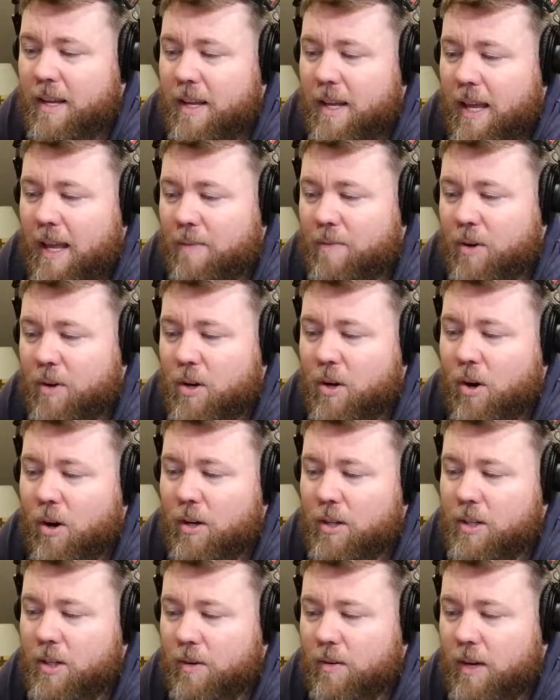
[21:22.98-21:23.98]
if a
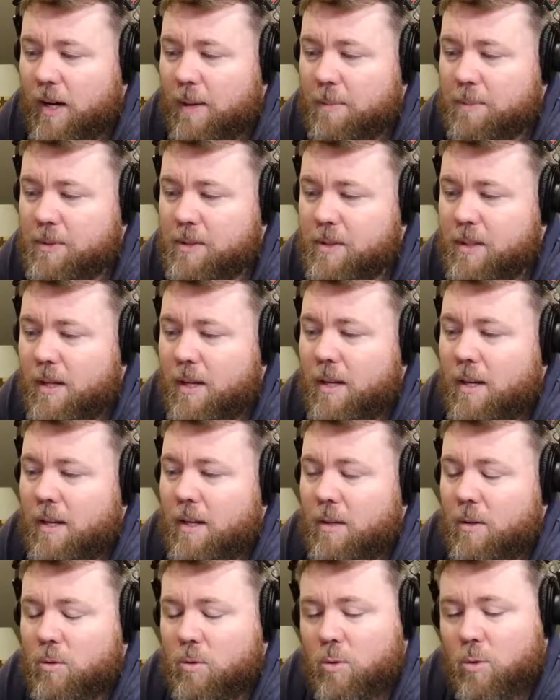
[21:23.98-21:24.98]
card corrupts,
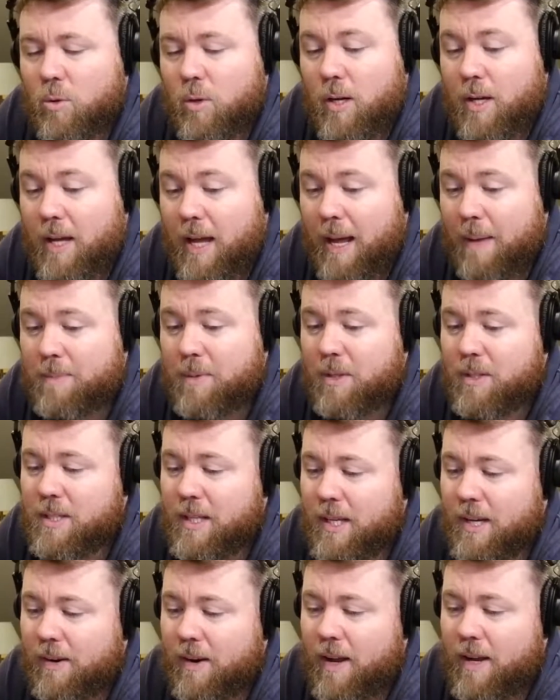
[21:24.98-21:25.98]
I'm going to
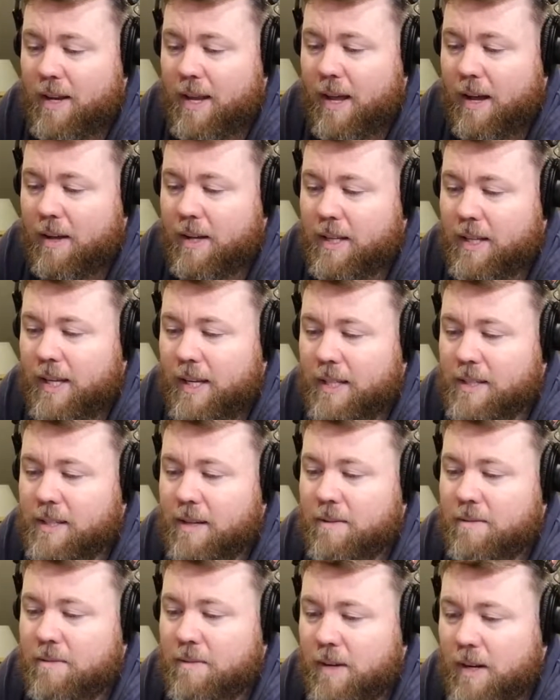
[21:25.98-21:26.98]
tell you right now, it's
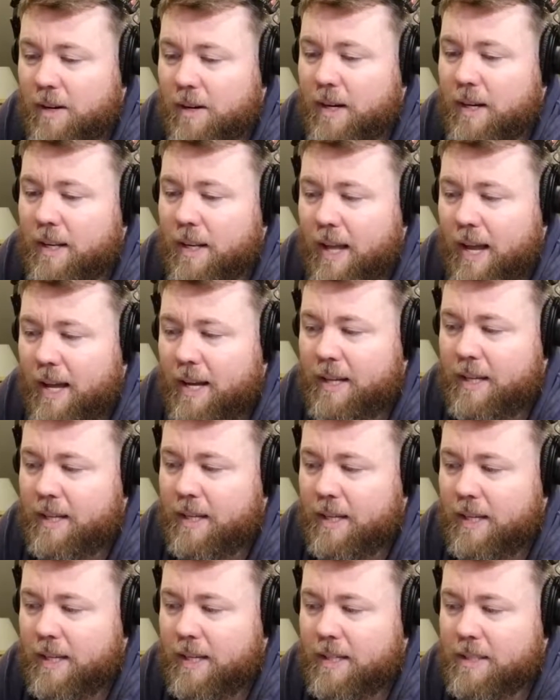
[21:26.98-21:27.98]
a very
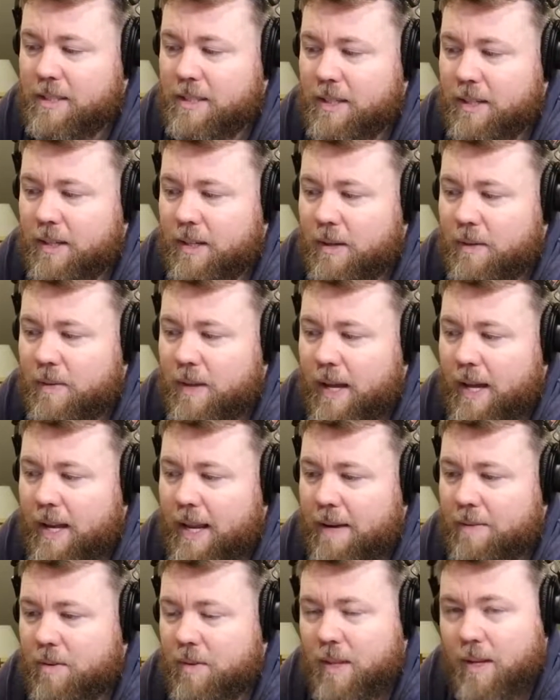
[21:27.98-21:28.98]
likely a scenario that
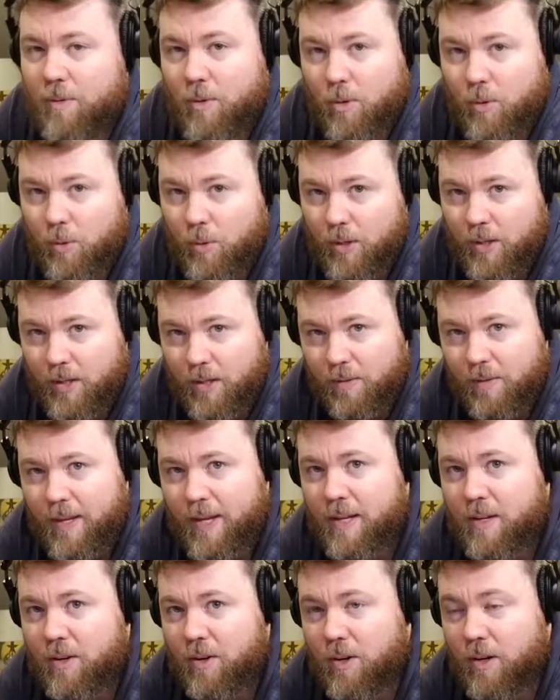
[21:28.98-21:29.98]
everything recorded on
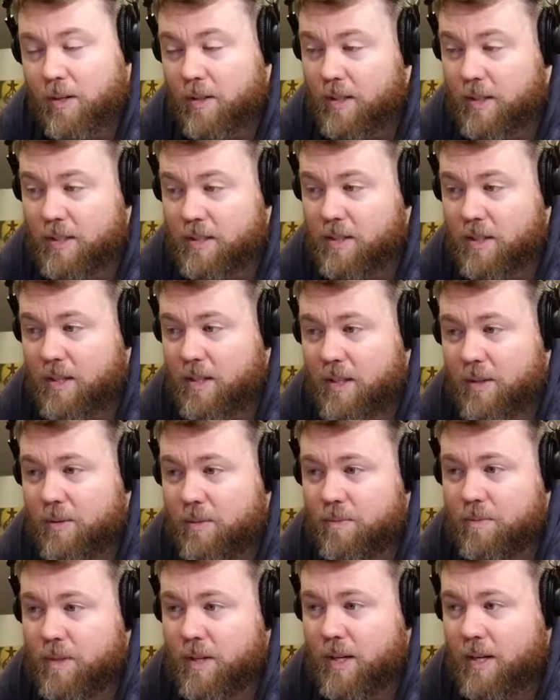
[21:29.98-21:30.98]
that card is going
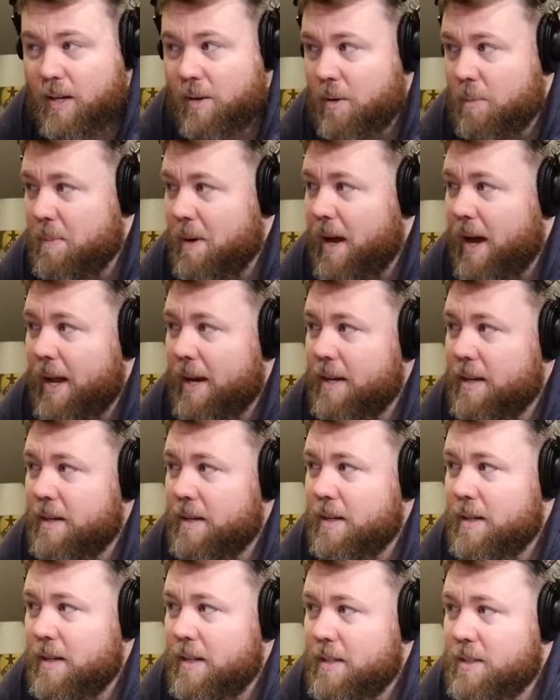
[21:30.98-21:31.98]
to go to pot.
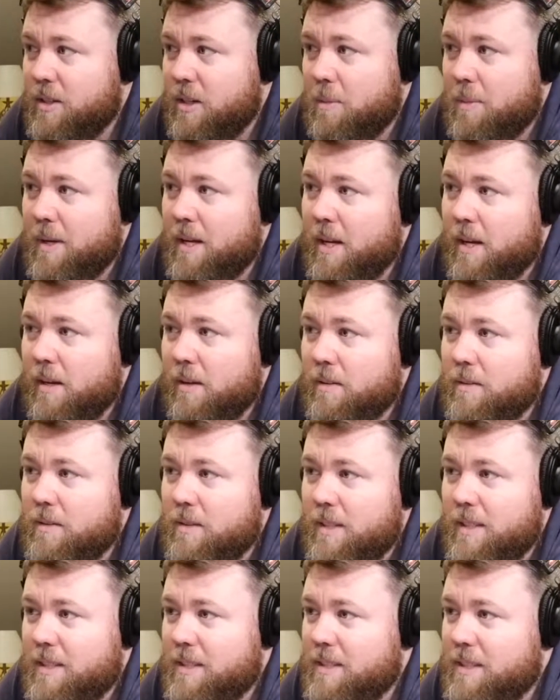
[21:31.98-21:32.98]
It's going to be gone.
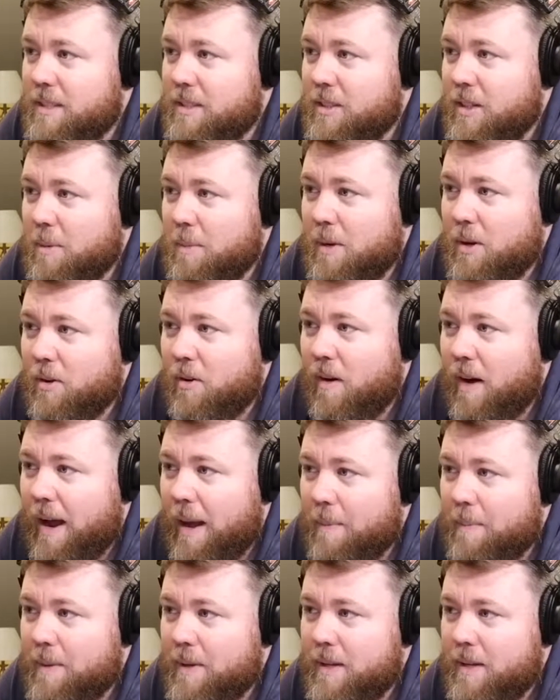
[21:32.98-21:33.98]
It's going to be
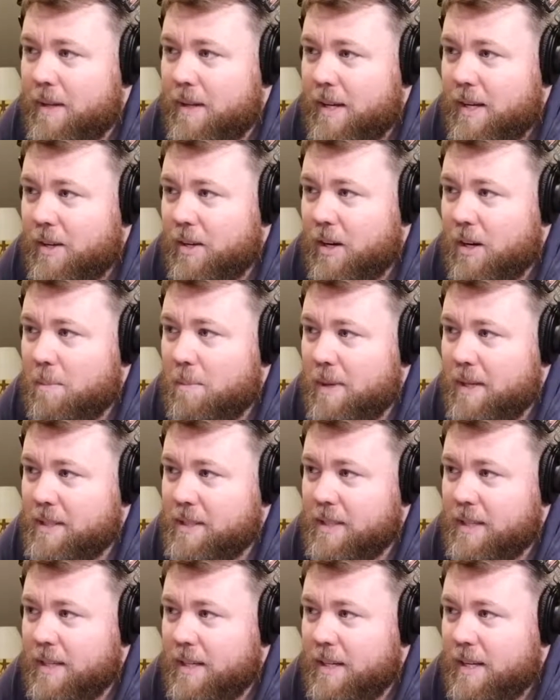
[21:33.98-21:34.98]
crap, and you're going to
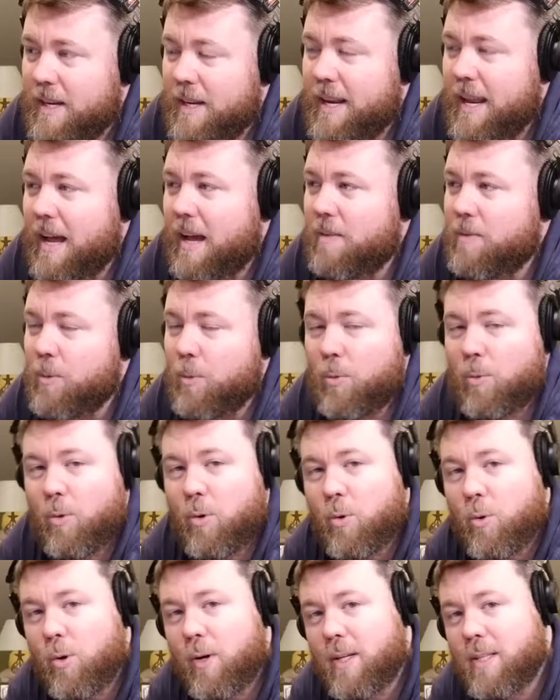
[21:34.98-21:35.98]
miss it. Now, if you were
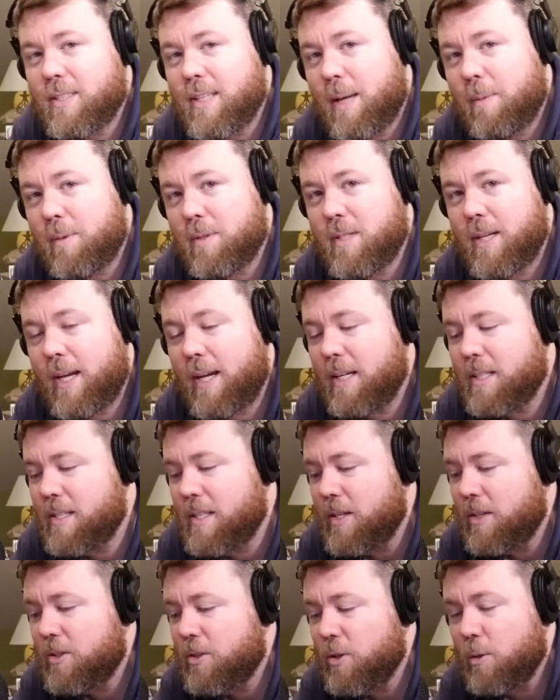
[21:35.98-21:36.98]
recording
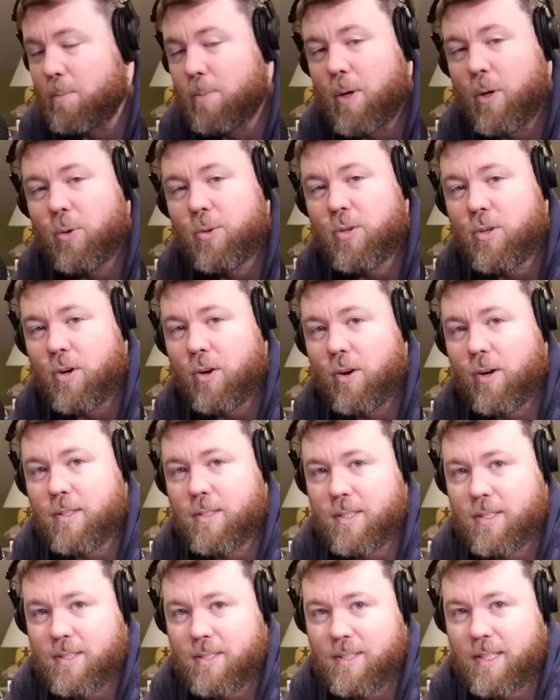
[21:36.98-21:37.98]
simultaneously to both cards
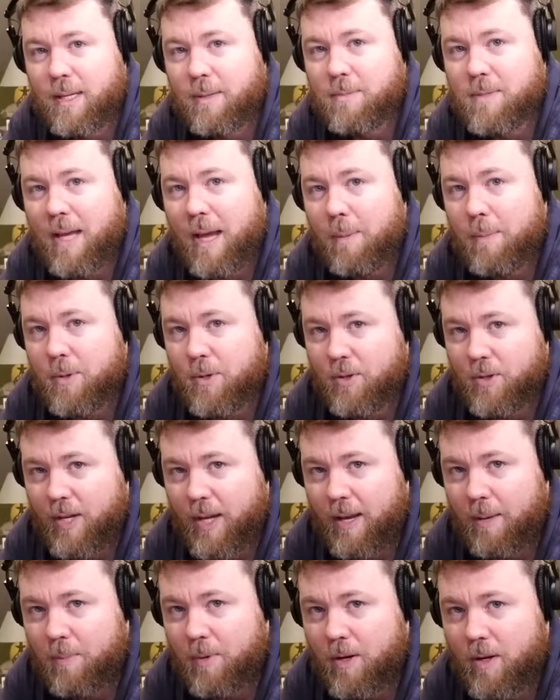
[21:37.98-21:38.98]
at the same time in your
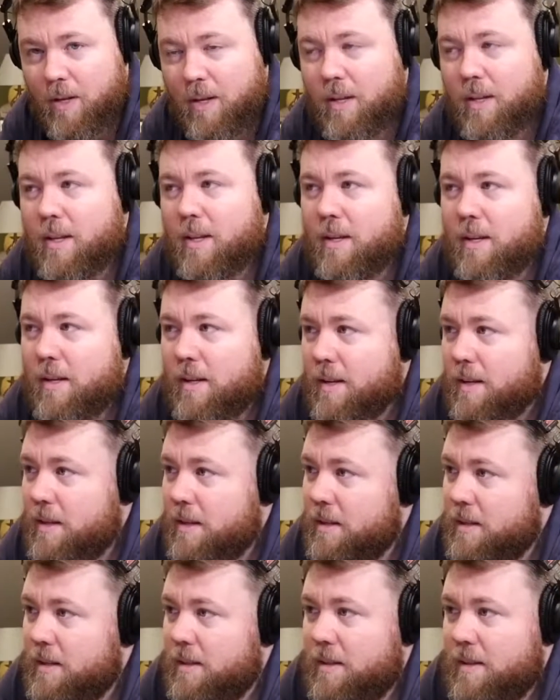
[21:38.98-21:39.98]
camera,
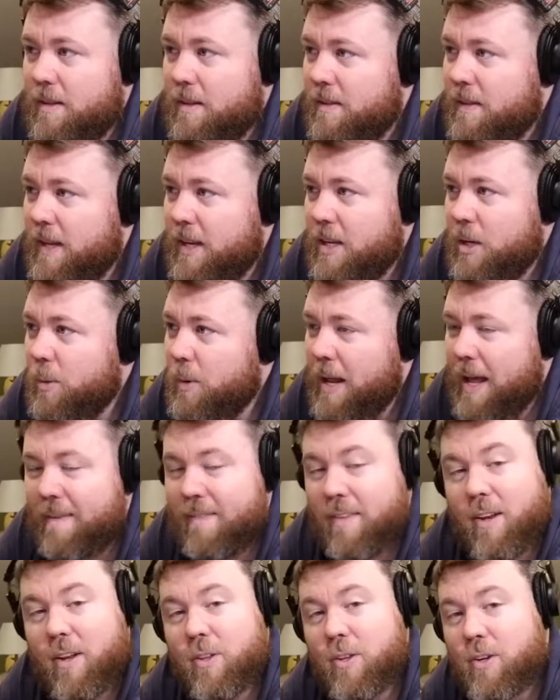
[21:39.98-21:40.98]
then you would have
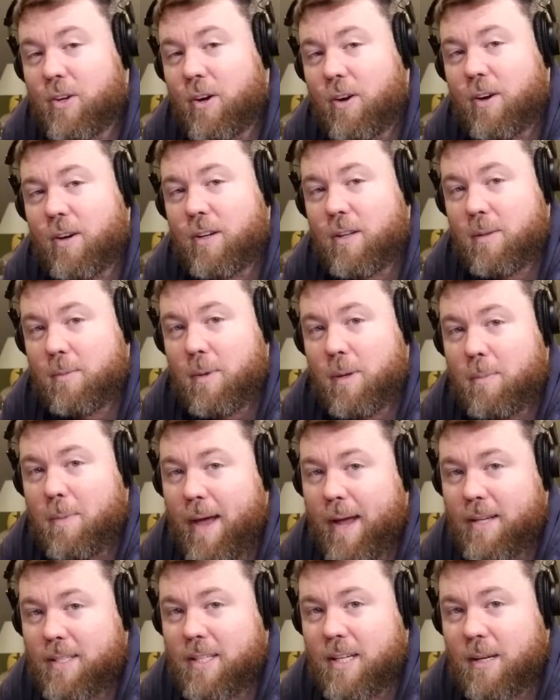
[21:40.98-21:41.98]
that other card to be
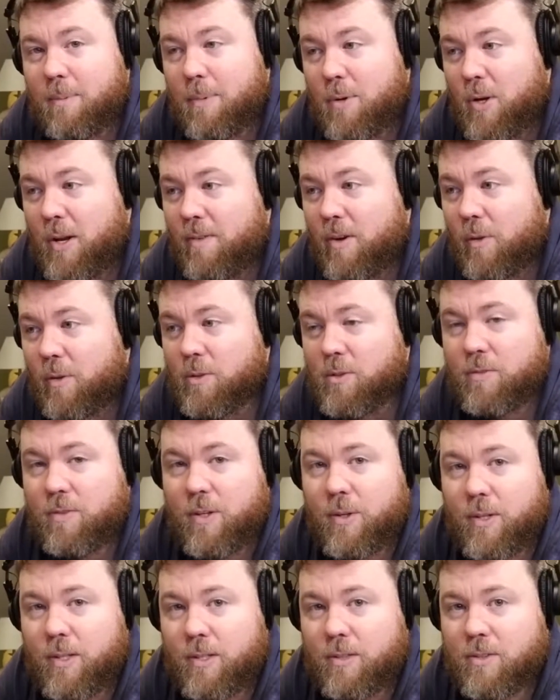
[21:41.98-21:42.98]
backed up, and you have all those
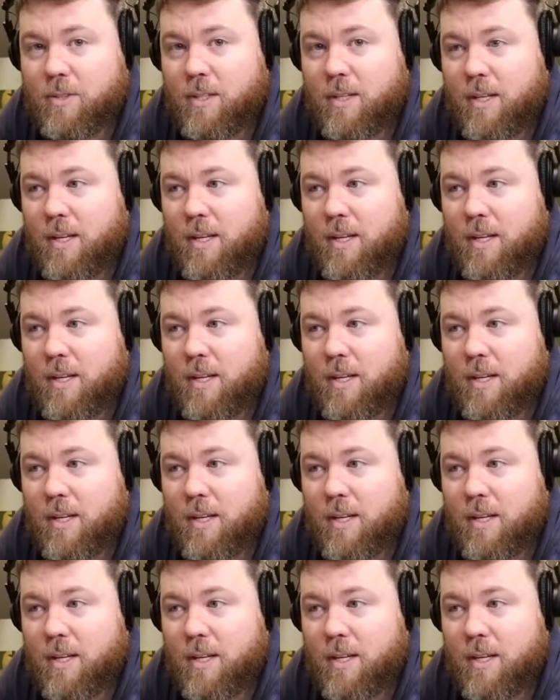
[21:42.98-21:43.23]
photos.